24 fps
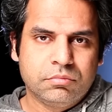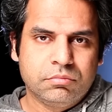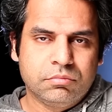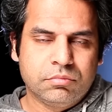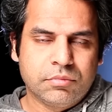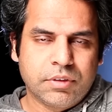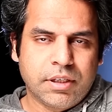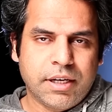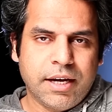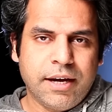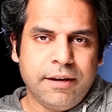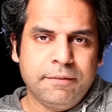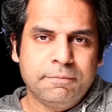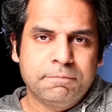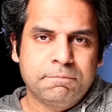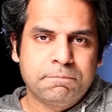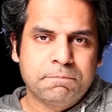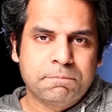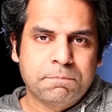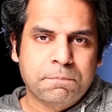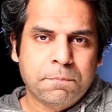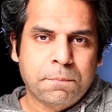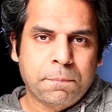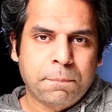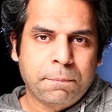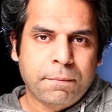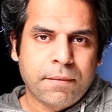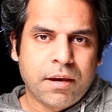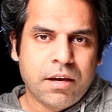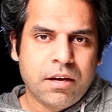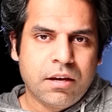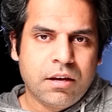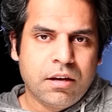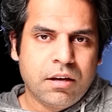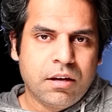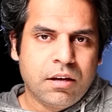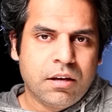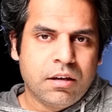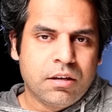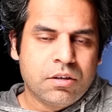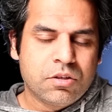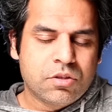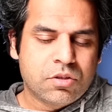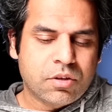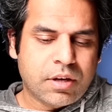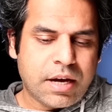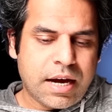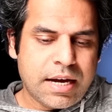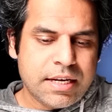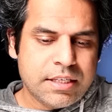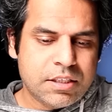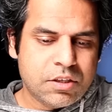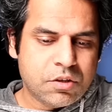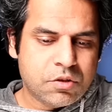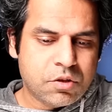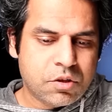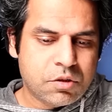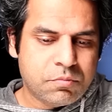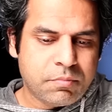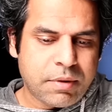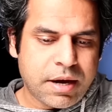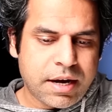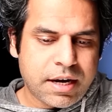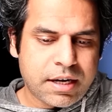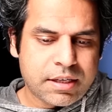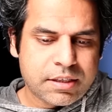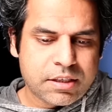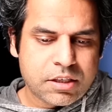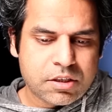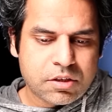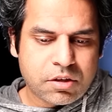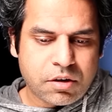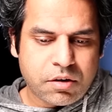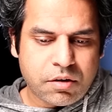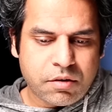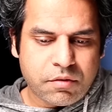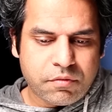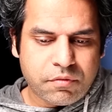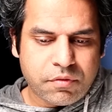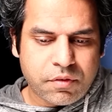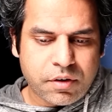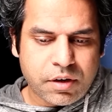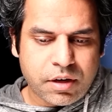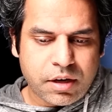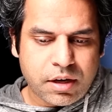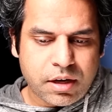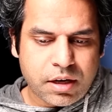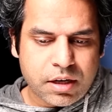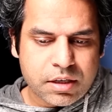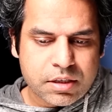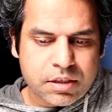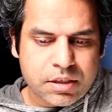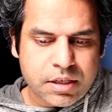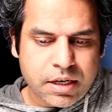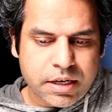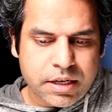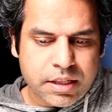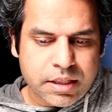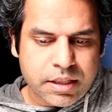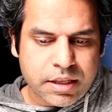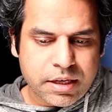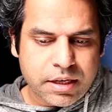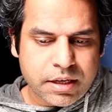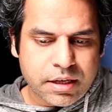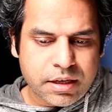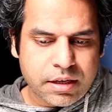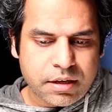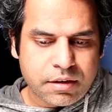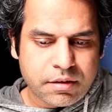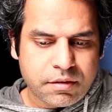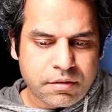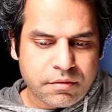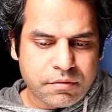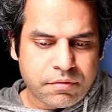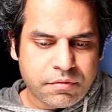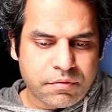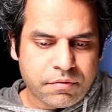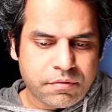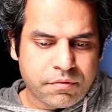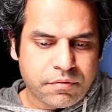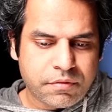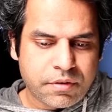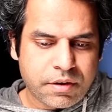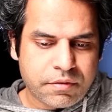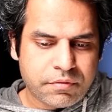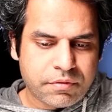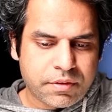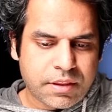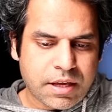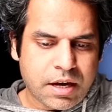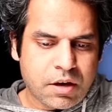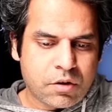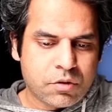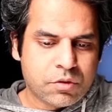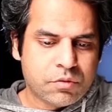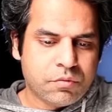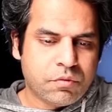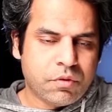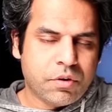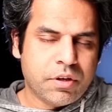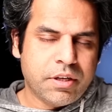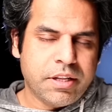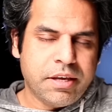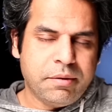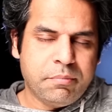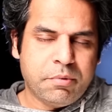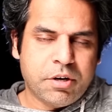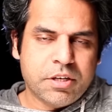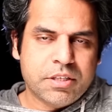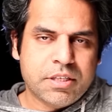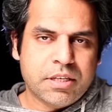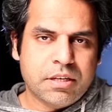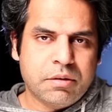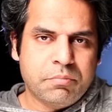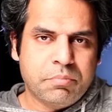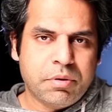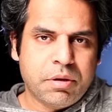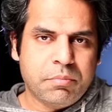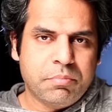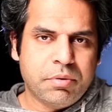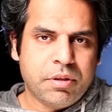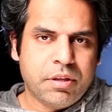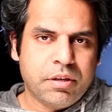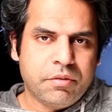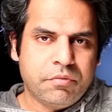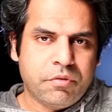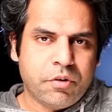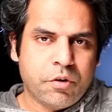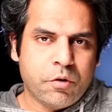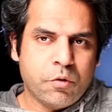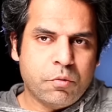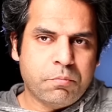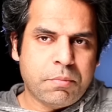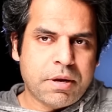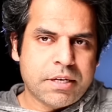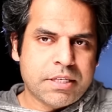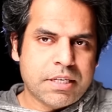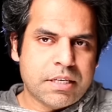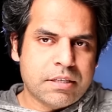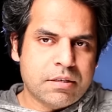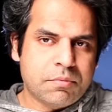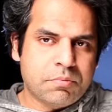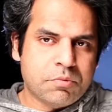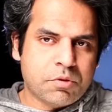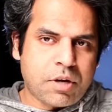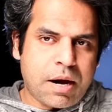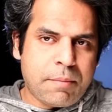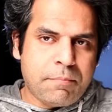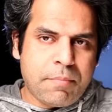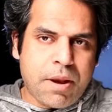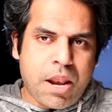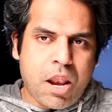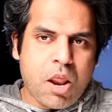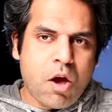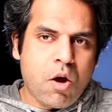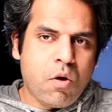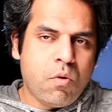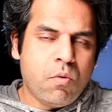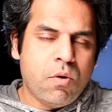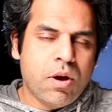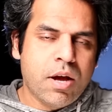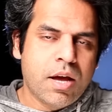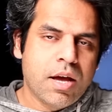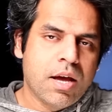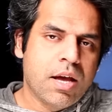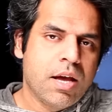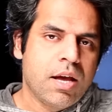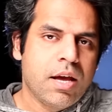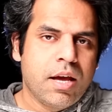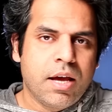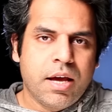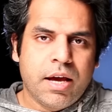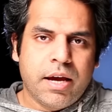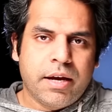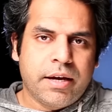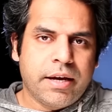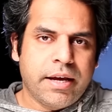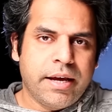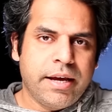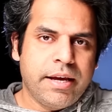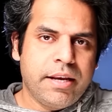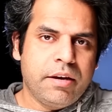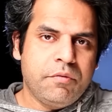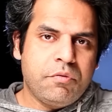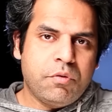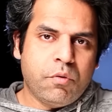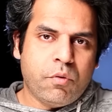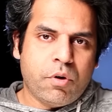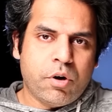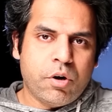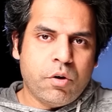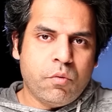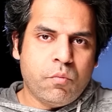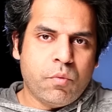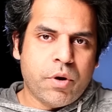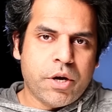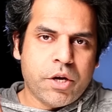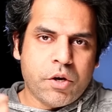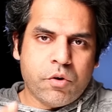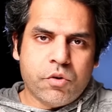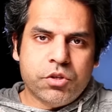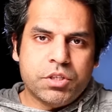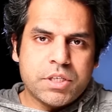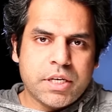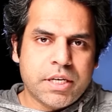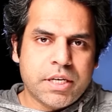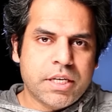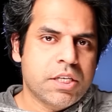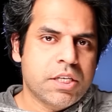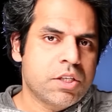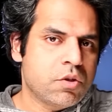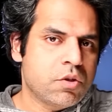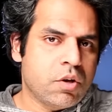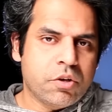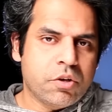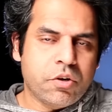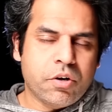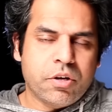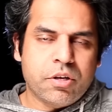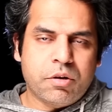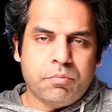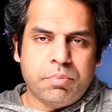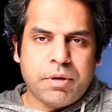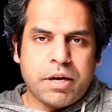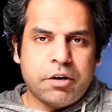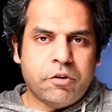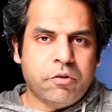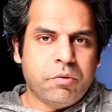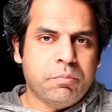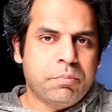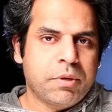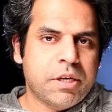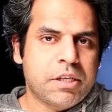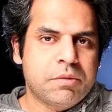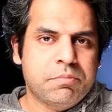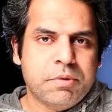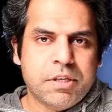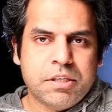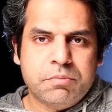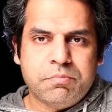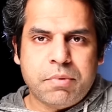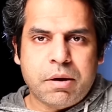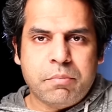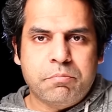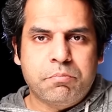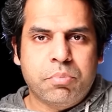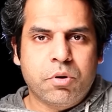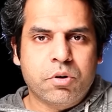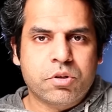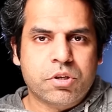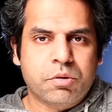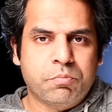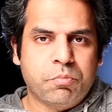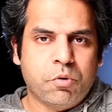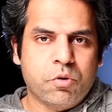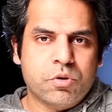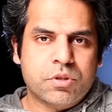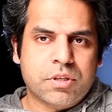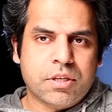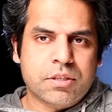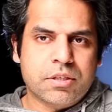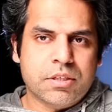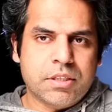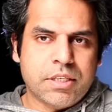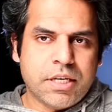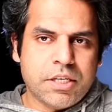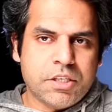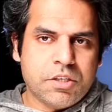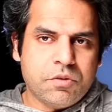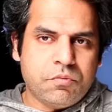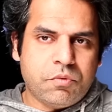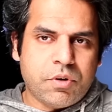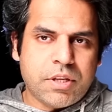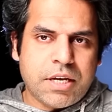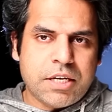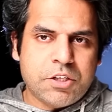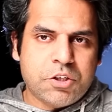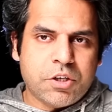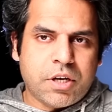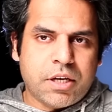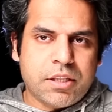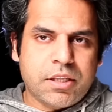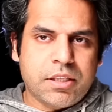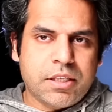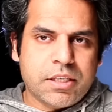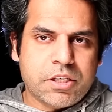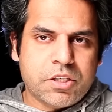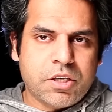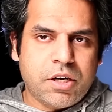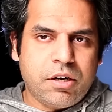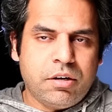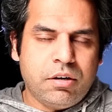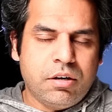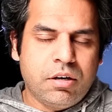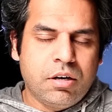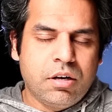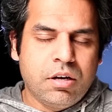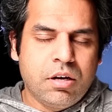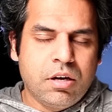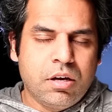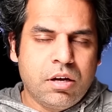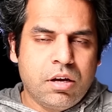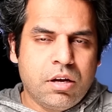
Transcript: Okay, so guys, this is my analysis of sun in the fifth house for Libra ascendant people. If you're new in my channel, subscribe below. Again, if you want to know where your sun is, all your other planetary placements, my books, reports, consultations, for that, check out the links here.